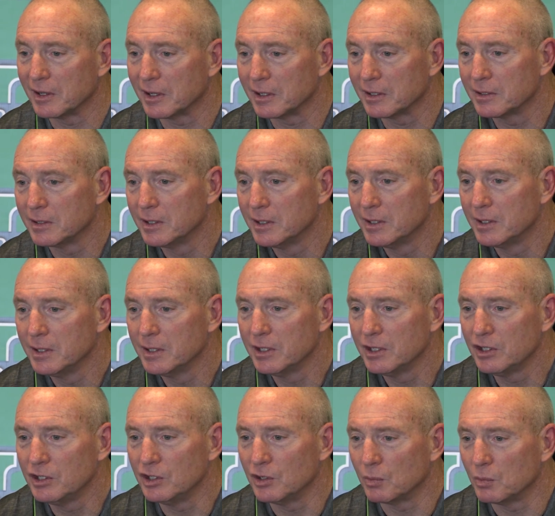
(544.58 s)
uh,
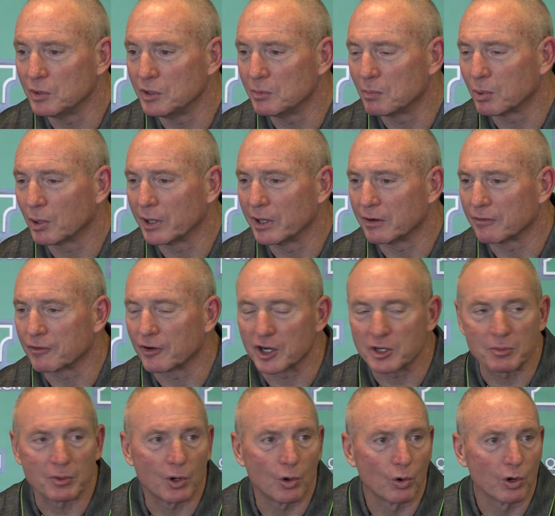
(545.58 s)
you know, when you play in a
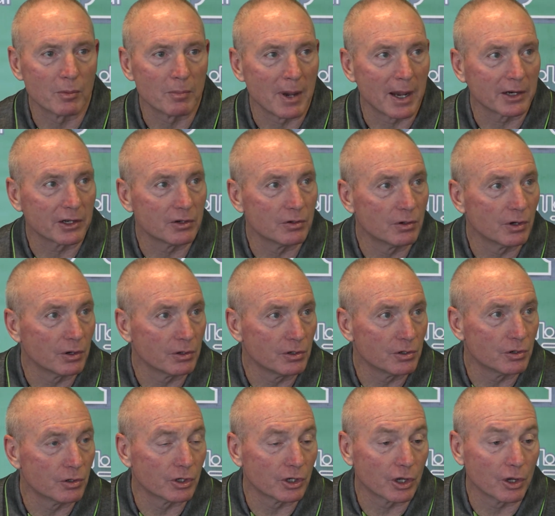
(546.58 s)
freshman quarterback, you're,
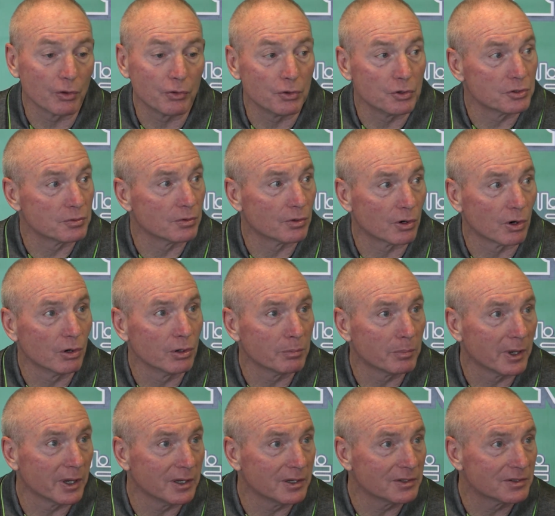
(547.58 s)
you're going to go through some growing
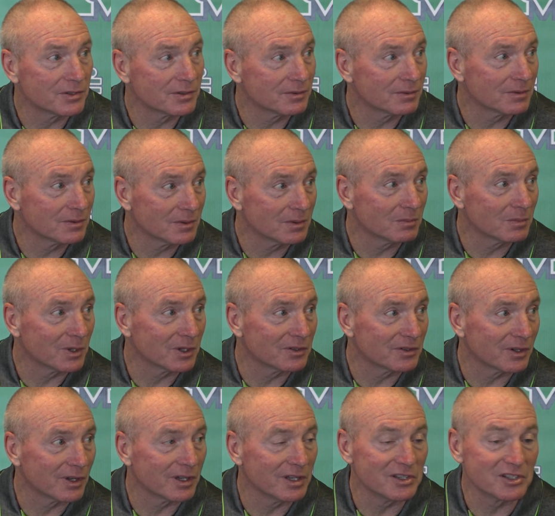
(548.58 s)
pains
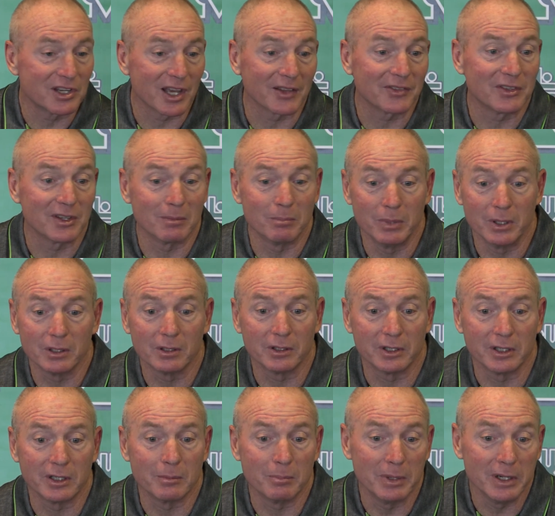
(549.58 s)
but uh, he's got the
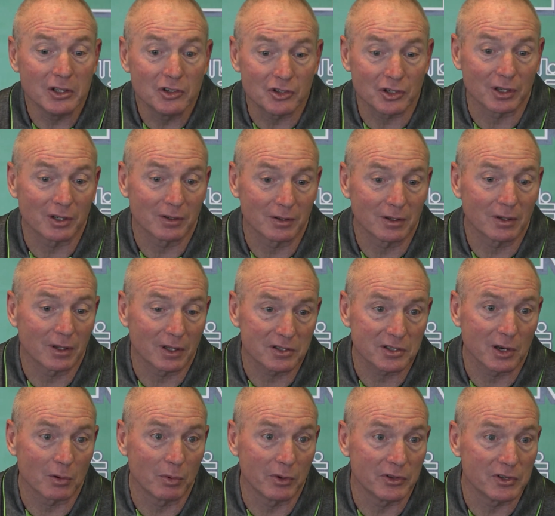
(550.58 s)
ability to beat you. You know, like
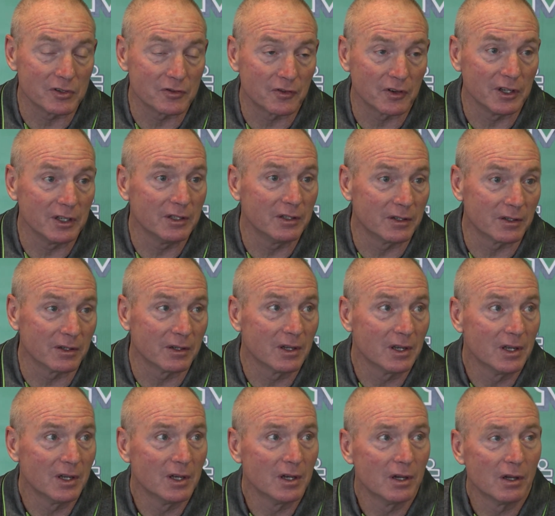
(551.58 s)
I say, with his feet and
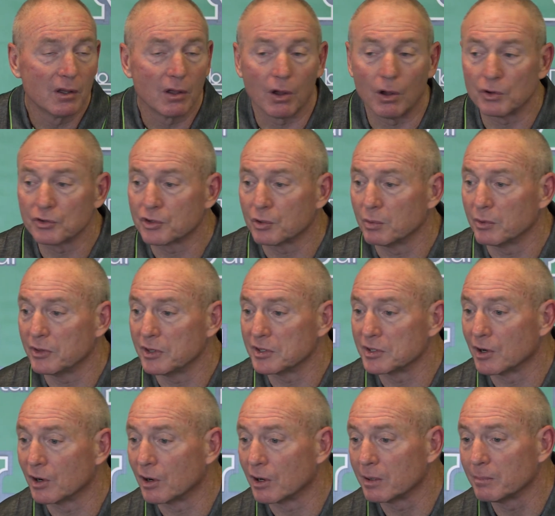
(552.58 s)
also with
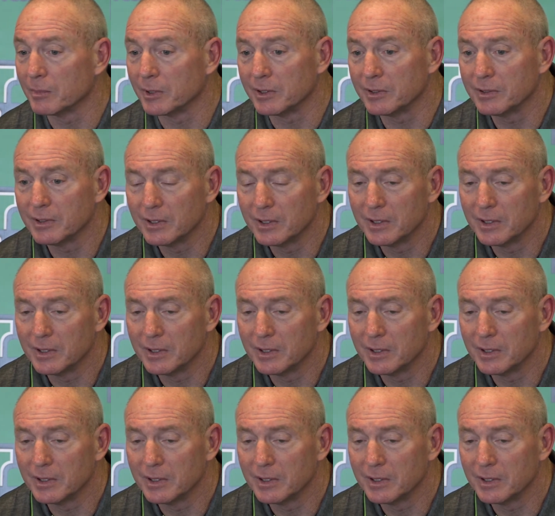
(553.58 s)
his arm, and